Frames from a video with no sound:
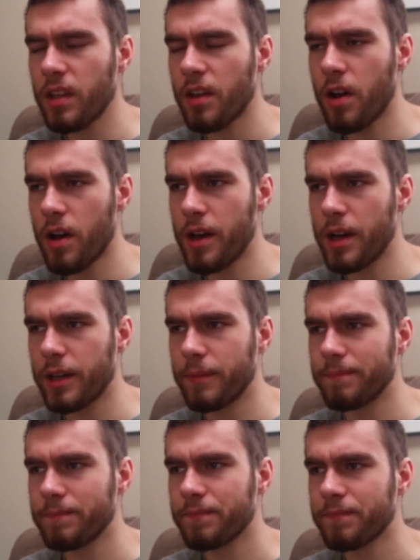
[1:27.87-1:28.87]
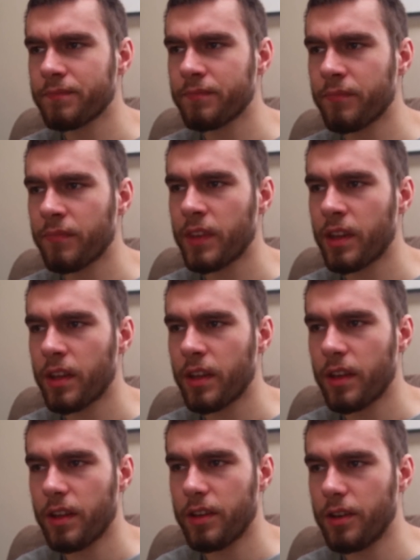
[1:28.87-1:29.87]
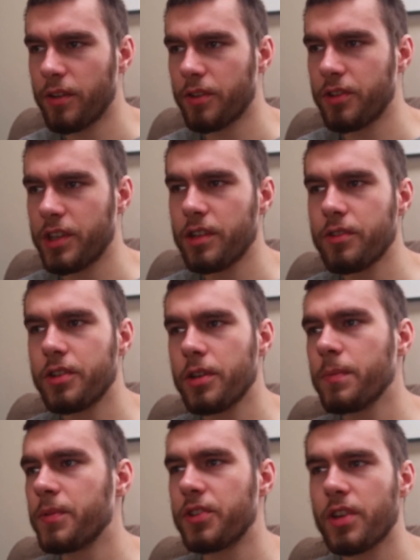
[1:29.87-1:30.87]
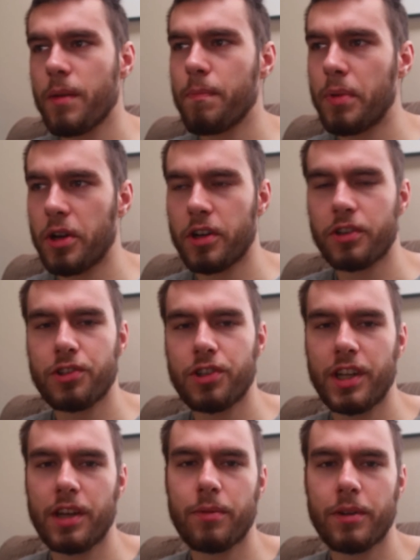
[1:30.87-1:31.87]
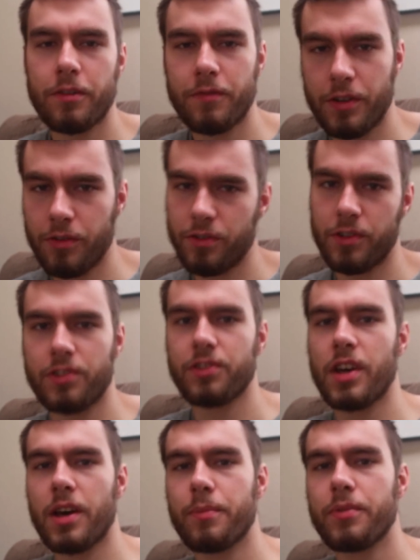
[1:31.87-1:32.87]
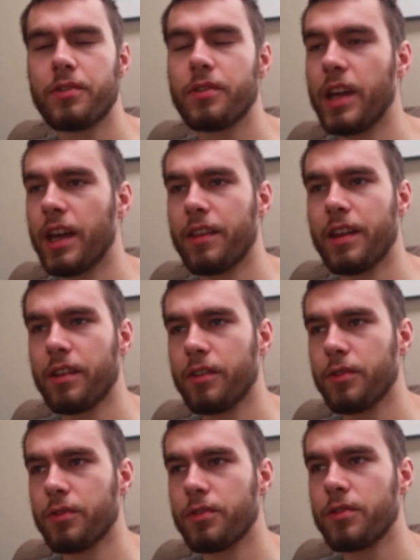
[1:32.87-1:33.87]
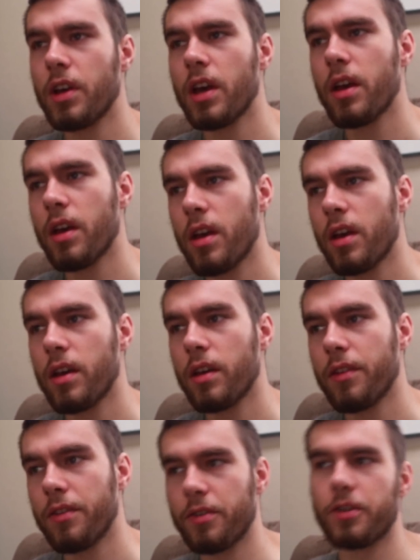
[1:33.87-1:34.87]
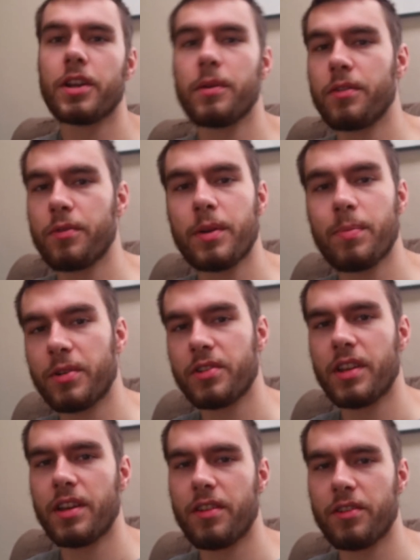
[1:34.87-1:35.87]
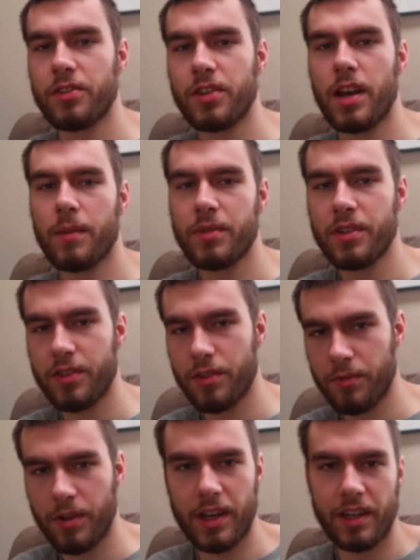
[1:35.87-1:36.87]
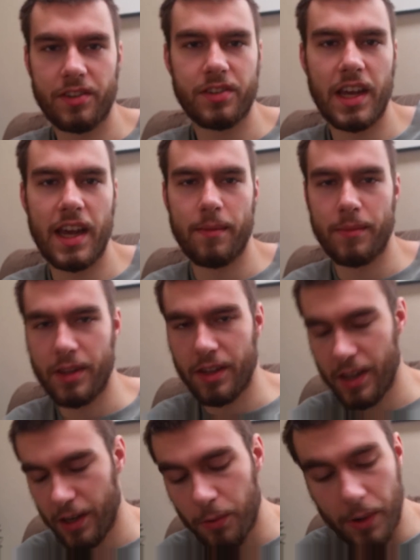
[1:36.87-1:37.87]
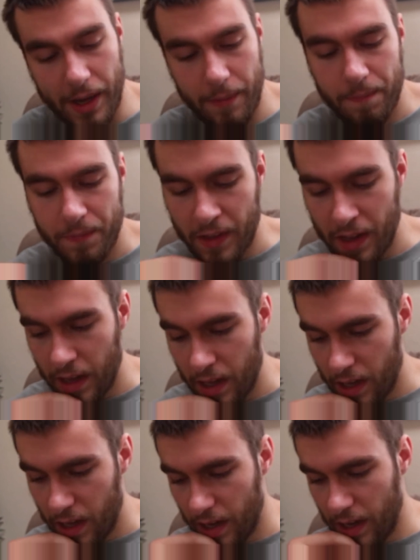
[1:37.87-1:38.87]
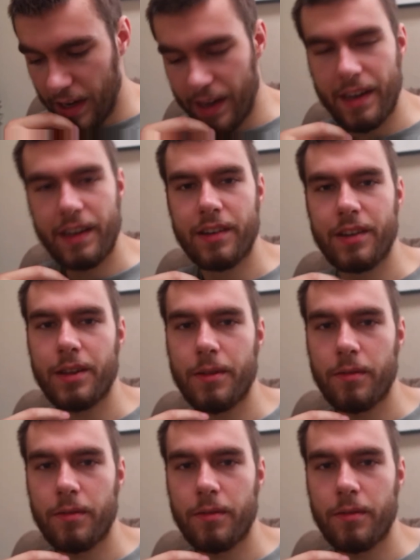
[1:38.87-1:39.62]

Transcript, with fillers: um, you know, there's a YouTube sub purge to get rid of useless subs, and they lose thirty-three percent of their subs because they're running a scam, and they quit. And